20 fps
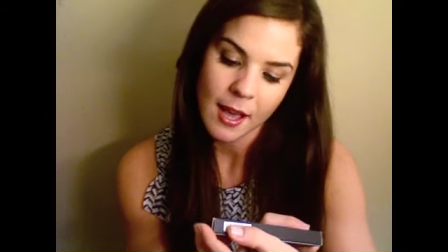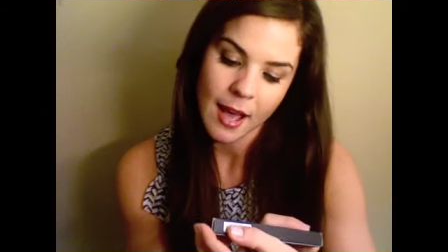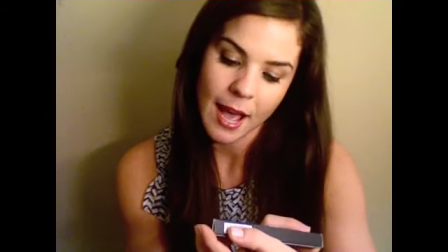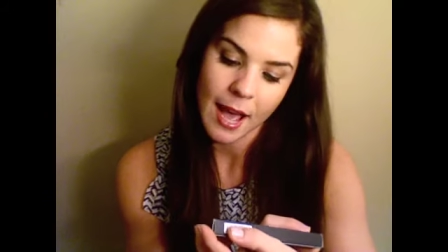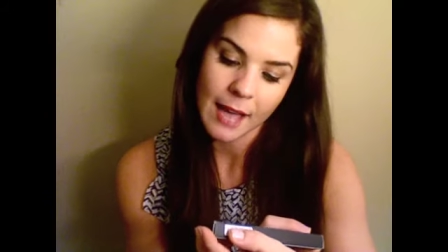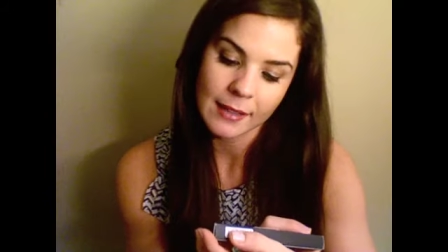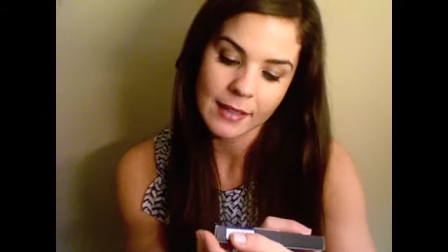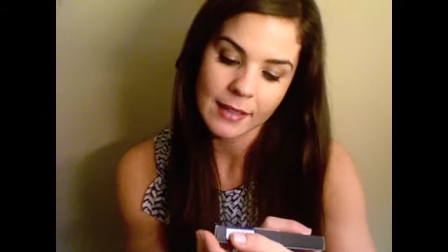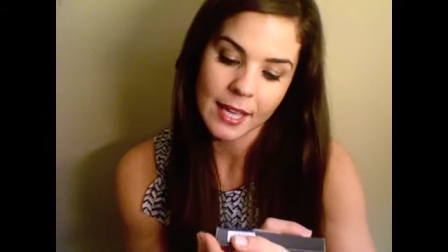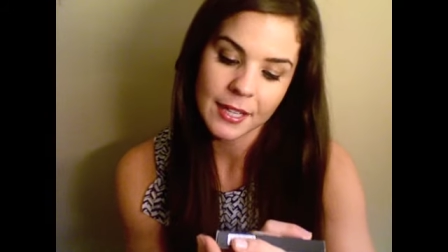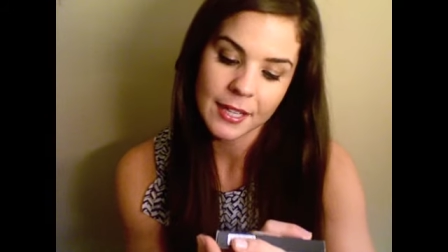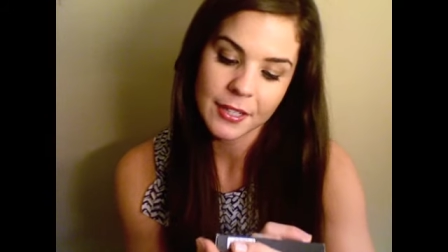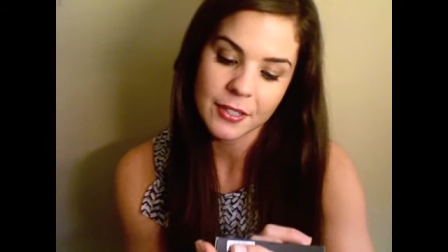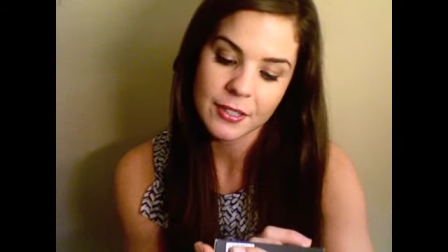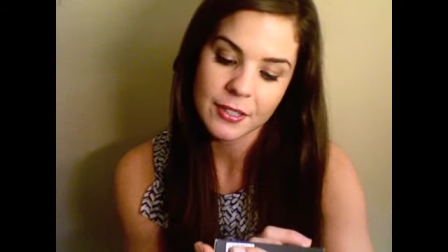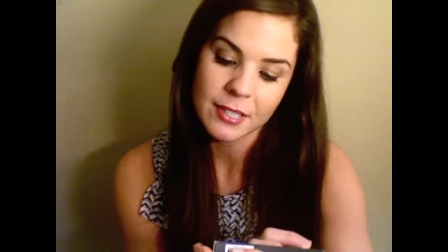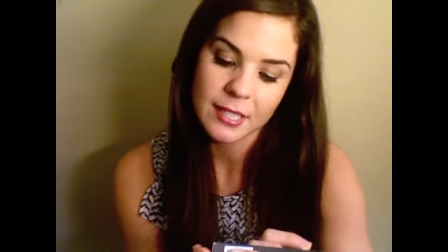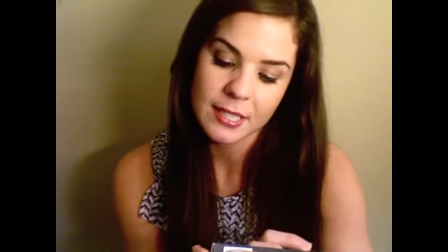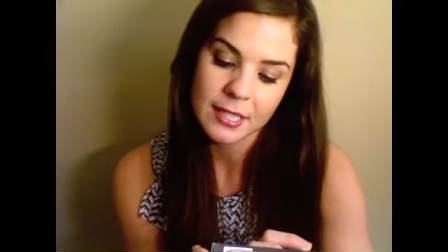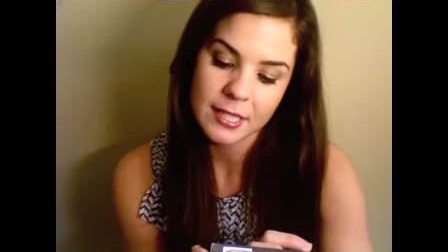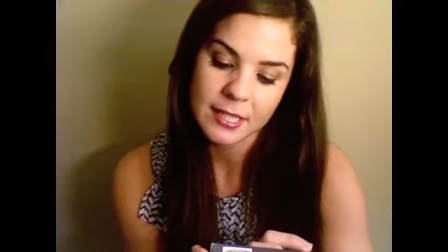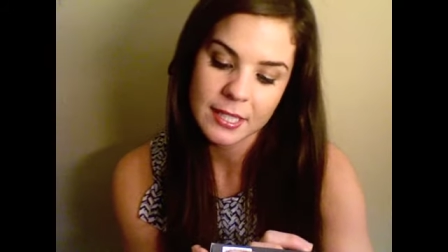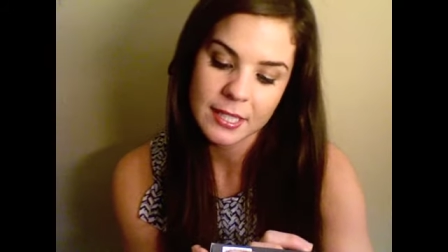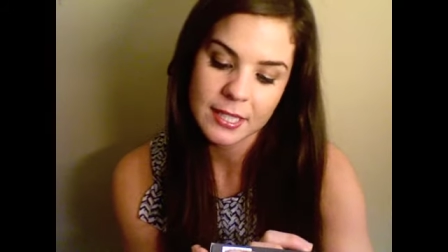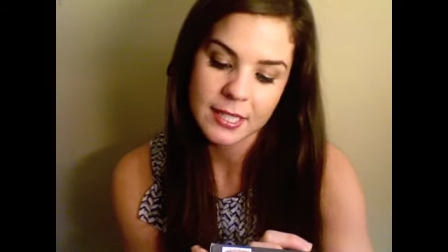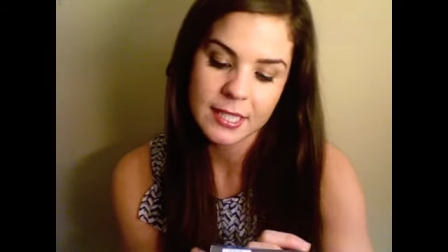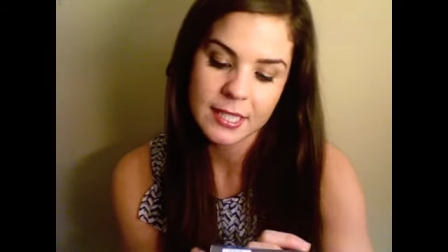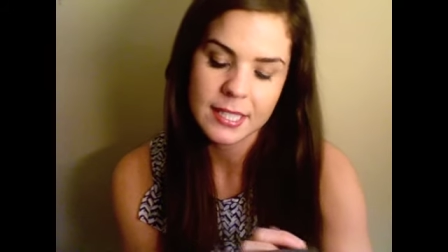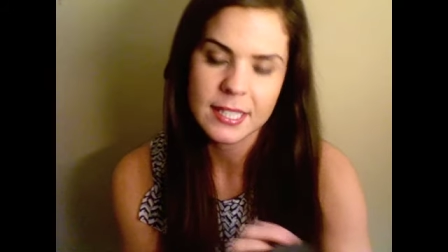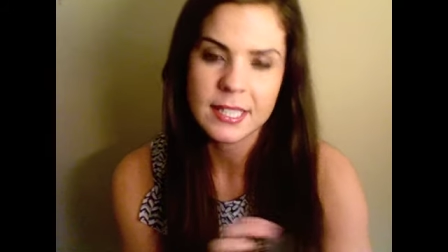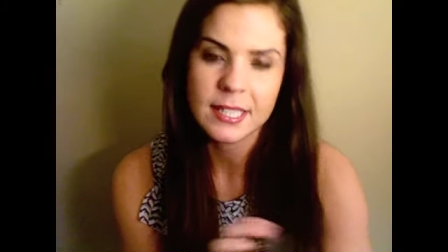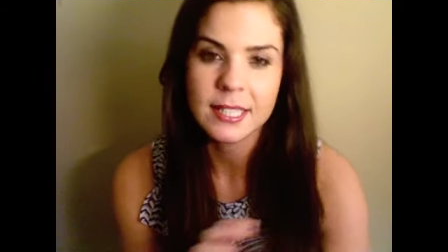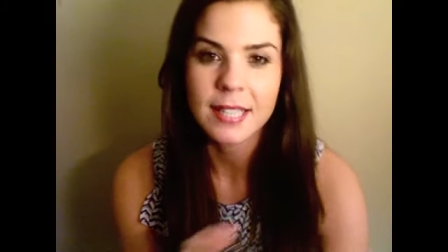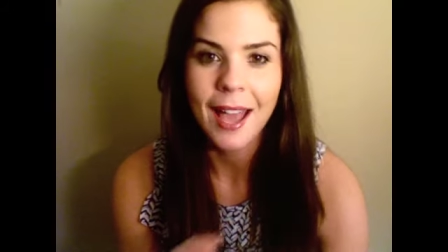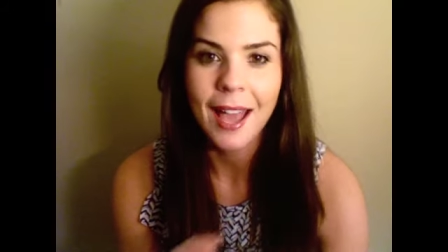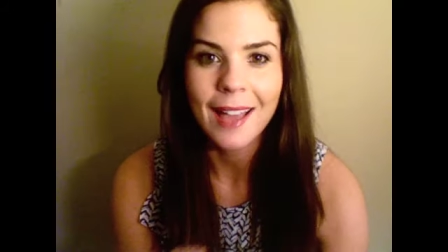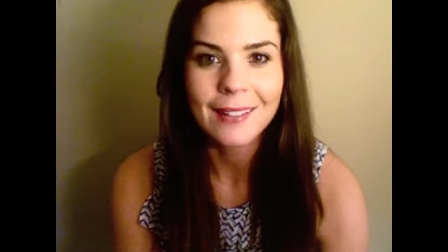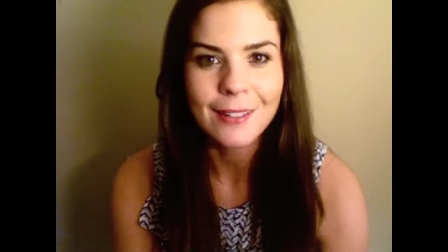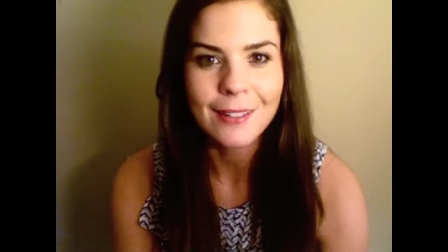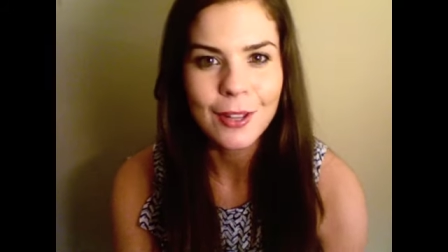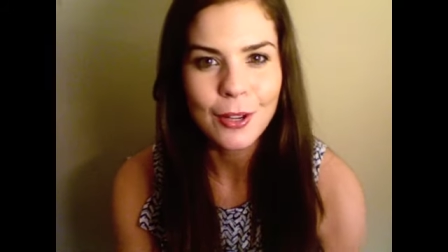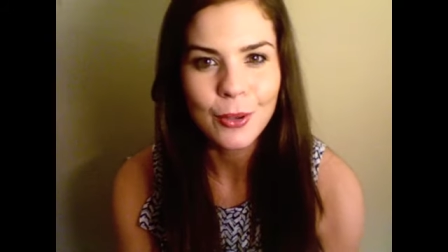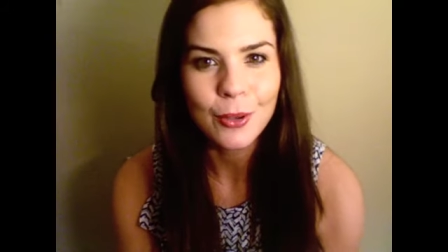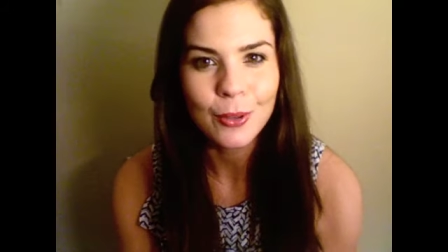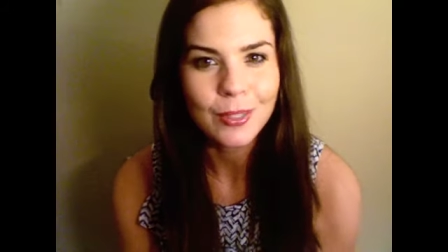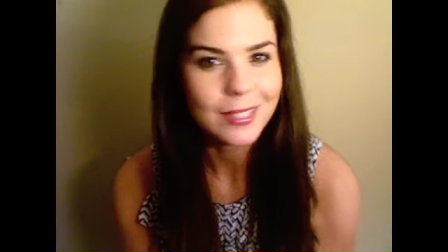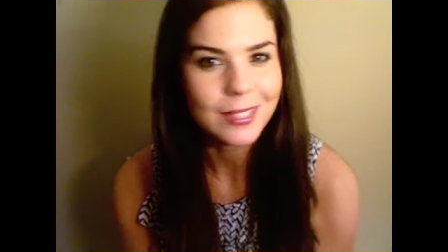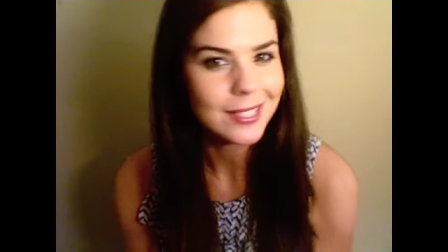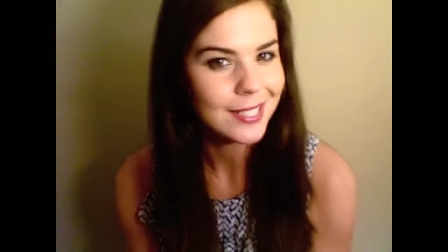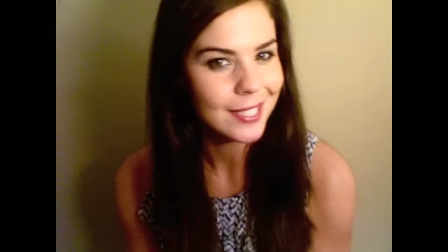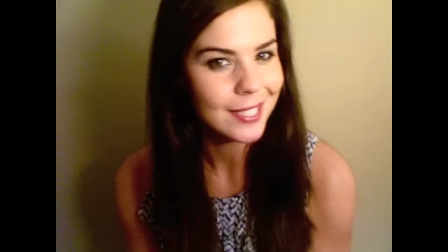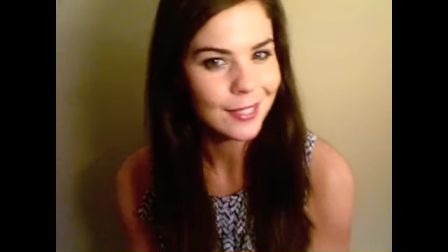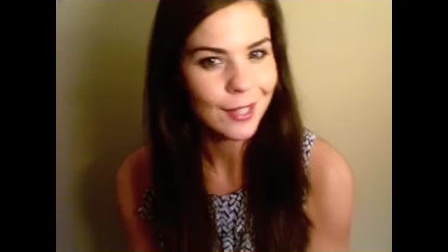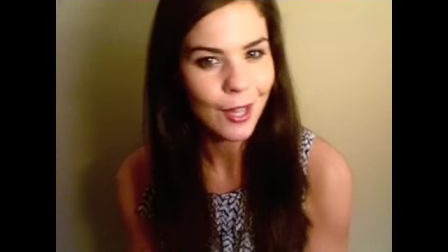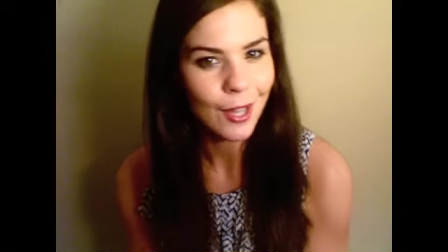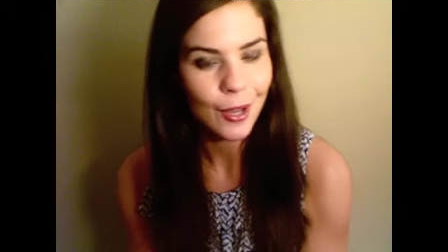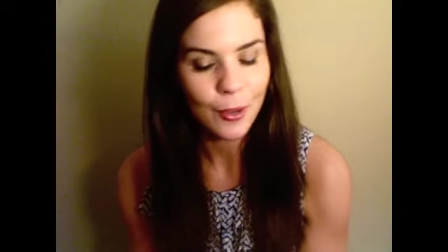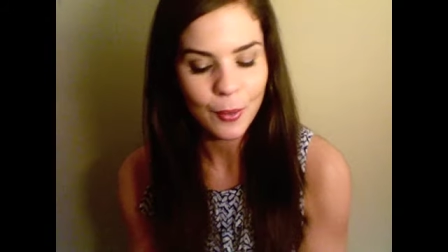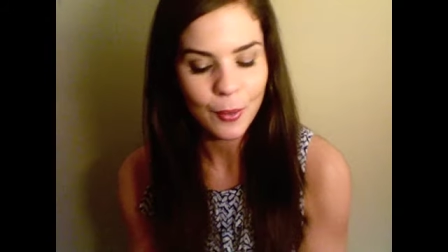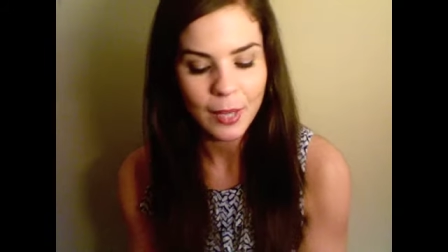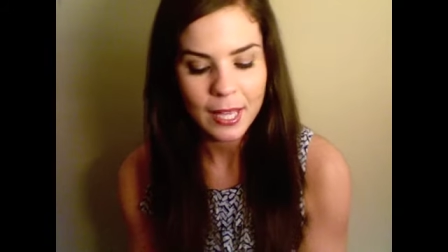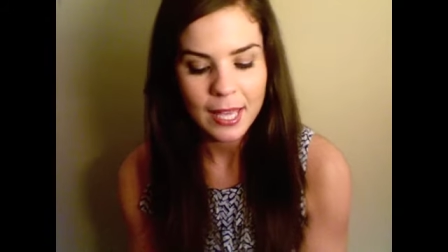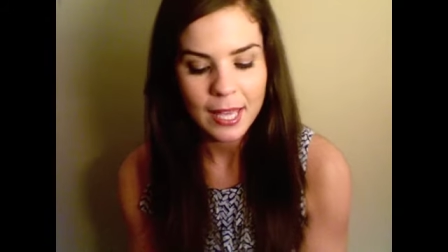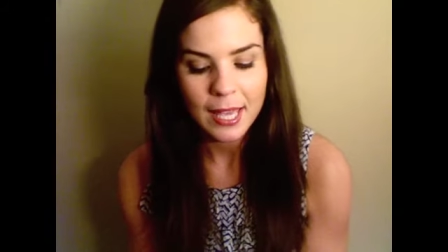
eyeliner Stylo or Stilo.